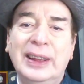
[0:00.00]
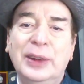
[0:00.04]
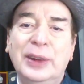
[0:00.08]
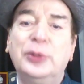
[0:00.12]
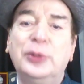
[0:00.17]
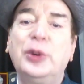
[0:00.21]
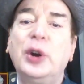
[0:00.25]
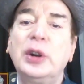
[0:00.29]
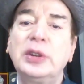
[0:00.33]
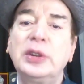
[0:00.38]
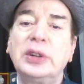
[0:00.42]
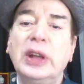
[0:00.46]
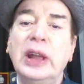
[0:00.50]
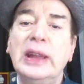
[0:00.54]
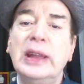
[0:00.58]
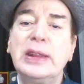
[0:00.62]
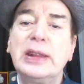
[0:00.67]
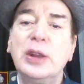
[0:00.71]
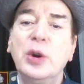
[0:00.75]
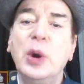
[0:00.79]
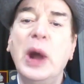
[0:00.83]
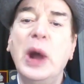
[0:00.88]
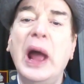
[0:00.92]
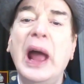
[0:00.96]
What can
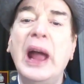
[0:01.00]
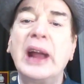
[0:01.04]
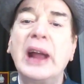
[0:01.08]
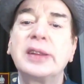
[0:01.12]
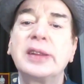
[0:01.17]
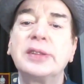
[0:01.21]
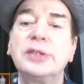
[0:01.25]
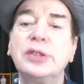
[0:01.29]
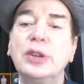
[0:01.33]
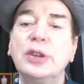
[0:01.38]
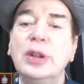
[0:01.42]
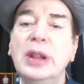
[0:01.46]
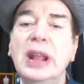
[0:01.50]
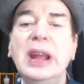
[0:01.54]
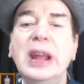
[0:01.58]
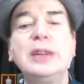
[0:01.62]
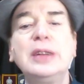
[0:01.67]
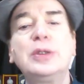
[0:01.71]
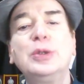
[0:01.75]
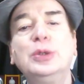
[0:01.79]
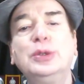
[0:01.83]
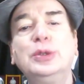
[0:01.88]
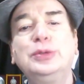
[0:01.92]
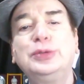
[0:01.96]
you actually
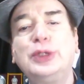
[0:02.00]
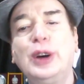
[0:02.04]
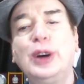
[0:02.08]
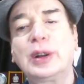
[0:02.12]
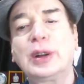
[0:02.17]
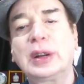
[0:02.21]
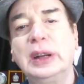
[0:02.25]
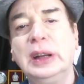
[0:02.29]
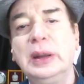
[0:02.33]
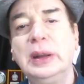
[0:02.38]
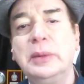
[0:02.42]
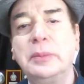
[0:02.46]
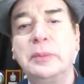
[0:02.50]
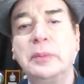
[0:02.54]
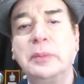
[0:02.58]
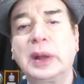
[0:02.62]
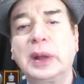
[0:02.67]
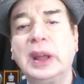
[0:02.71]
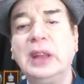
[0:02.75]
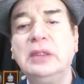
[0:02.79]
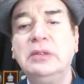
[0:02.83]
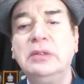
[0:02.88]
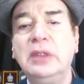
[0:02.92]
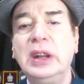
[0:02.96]
do for him?
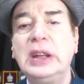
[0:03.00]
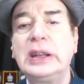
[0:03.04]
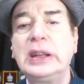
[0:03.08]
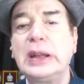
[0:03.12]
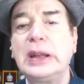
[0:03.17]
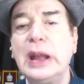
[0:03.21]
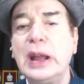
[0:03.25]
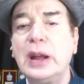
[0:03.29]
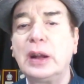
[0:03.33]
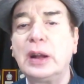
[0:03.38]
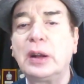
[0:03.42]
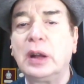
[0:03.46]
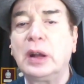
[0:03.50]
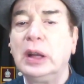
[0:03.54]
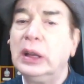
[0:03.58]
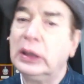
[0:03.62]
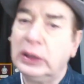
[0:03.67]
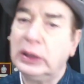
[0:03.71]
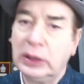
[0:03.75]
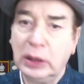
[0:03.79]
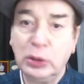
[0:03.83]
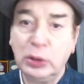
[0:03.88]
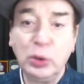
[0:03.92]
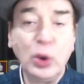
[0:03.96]
Can we take,
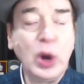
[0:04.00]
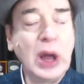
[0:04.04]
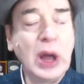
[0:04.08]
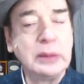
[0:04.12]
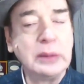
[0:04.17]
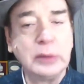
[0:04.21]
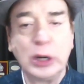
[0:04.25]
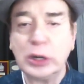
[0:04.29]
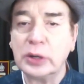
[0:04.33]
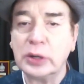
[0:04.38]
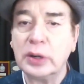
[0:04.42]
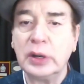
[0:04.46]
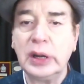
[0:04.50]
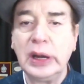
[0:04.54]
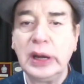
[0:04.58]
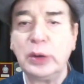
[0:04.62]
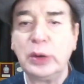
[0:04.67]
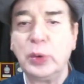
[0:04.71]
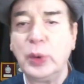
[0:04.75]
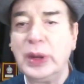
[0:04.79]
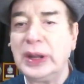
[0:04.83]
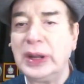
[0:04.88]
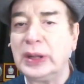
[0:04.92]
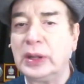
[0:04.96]
no, I'm already
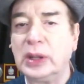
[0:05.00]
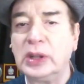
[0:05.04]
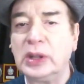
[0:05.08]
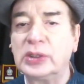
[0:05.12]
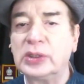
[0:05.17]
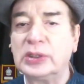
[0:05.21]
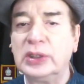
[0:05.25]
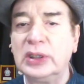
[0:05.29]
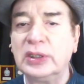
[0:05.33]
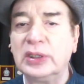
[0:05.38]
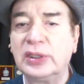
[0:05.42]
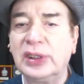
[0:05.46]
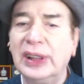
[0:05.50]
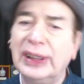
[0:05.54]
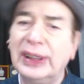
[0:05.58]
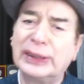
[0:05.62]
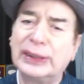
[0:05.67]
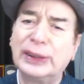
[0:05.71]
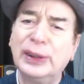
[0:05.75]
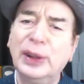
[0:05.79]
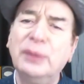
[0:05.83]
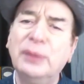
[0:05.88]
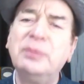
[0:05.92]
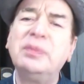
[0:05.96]
doing this, this, this.
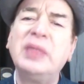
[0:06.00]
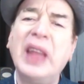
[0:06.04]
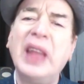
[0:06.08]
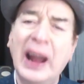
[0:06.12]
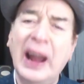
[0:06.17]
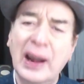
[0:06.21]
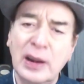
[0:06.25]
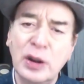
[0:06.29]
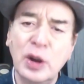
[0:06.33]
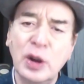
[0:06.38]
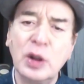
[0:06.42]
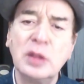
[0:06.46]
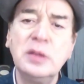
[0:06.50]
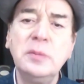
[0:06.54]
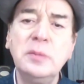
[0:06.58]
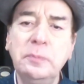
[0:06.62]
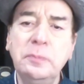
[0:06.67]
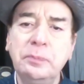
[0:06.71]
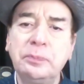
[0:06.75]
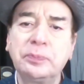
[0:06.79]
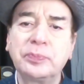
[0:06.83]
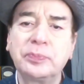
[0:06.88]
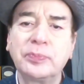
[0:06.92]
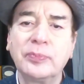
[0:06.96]
Add on.
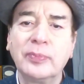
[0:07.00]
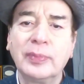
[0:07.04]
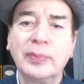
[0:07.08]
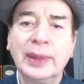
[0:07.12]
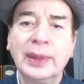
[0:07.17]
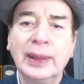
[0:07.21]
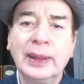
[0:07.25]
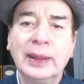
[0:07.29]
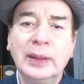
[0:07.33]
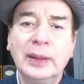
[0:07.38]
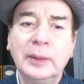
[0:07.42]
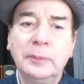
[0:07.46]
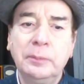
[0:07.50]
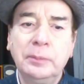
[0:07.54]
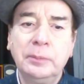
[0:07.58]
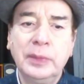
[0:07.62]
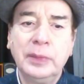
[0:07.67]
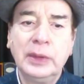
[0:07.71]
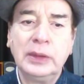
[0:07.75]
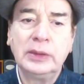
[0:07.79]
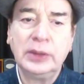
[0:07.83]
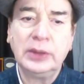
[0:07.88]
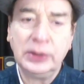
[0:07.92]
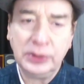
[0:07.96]

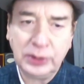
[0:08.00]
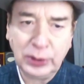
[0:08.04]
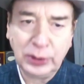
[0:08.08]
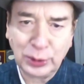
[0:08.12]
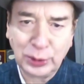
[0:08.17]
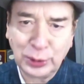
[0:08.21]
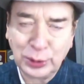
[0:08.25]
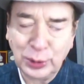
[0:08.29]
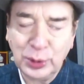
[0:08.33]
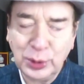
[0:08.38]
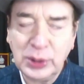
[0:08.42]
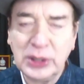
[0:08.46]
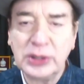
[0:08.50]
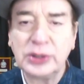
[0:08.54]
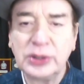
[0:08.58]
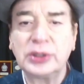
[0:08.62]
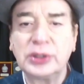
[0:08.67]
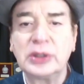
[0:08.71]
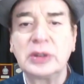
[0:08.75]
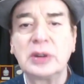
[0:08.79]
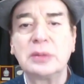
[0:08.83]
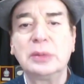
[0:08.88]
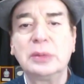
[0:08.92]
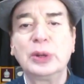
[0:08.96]
Since you're so
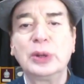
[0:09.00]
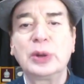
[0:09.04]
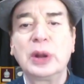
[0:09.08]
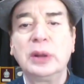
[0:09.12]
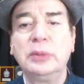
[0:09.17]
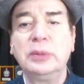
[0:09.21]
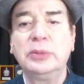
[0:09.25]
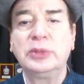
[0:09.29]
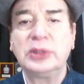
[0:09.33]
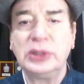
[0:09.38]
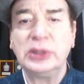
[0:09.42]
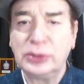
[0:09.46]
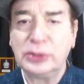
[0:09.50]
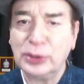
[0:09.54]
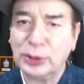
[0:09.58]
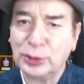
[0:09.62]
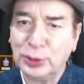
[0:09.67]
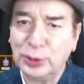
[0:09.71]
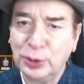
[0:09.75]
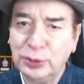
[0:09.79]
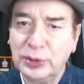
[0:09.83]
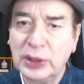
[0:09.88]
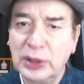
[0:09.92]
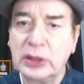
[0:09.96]
concerned about him, since you're
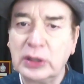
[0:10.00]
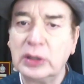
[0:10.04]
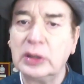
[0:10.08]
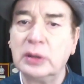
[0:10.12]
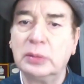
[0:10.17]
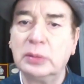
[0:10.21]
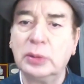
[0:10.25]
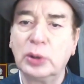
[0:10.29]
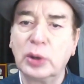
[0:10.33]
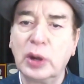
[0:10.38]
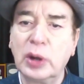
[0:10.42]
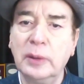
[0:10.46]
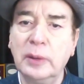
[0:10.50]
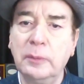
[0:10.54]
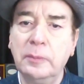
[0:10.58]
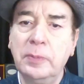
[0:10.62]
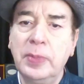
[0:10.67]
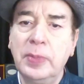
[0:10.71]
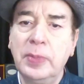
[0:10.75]
so worried about him,